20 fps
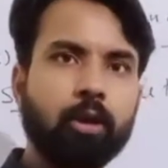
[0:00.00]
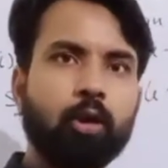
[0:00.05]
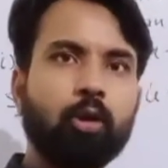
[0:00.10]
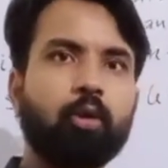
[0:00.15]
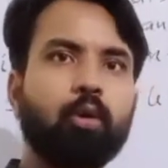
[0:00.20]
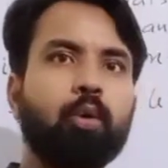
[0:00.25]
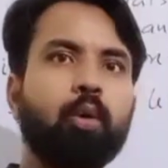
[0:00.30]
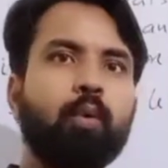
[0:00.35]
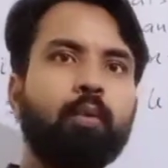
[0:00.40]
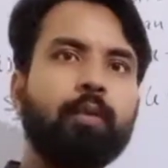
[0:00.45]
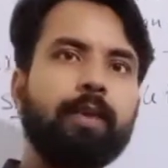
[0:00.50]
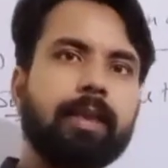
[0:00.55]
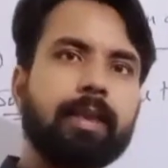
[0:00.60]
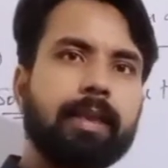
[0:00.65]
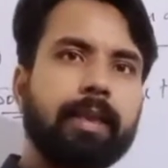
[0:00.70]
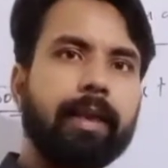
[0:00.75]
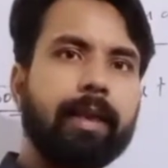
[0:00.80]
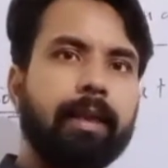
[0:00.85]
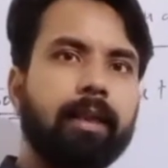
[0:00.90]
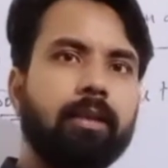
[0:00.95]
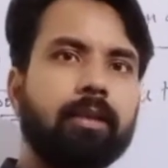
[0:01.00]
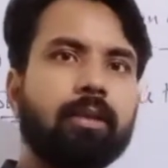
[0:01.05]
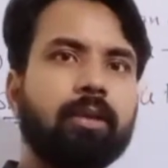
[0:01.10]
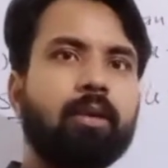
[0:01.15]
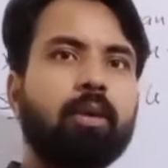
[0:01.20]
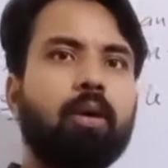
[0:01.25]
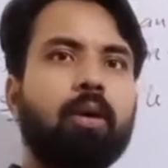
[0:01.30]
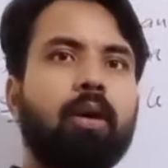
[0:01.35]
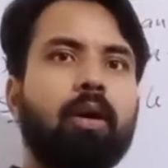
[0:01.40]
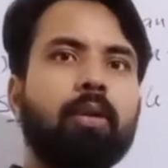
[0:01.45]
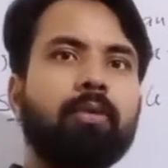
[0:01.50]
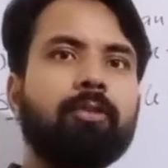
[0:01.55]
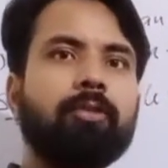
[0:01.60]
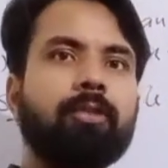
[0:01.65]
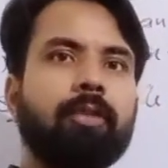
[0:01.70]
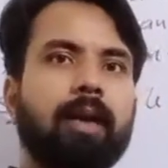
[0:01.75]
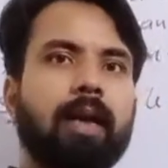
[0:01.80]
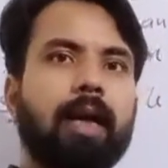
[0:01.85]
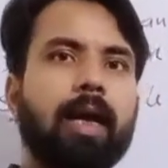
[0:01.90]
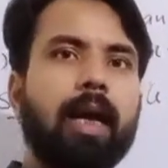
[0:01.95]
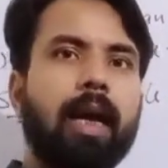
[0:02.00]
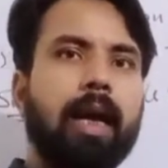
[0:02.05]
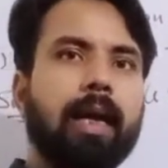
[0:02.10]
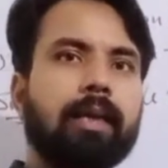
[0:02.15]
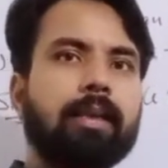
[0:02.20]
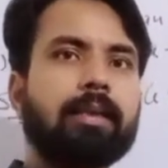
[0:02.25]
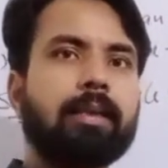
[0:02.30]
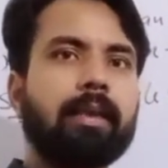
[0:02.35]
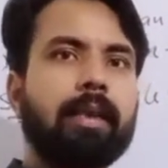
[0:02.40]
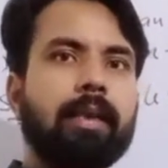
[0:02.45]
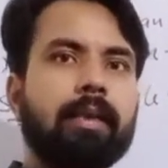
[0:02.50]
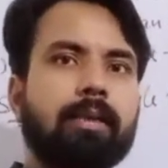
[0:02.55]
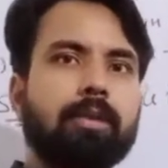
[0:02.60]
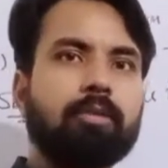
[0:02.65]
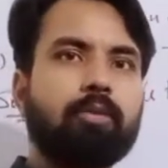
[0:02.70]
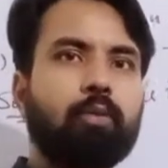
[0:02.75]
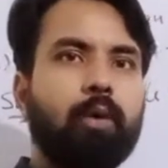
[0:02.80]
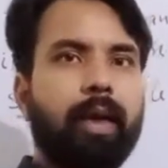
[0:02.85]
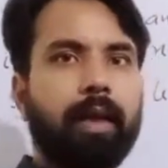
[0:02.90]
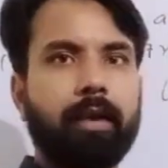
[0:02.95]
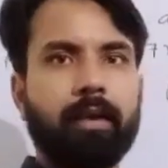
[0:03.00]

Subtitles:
coefficient of x square.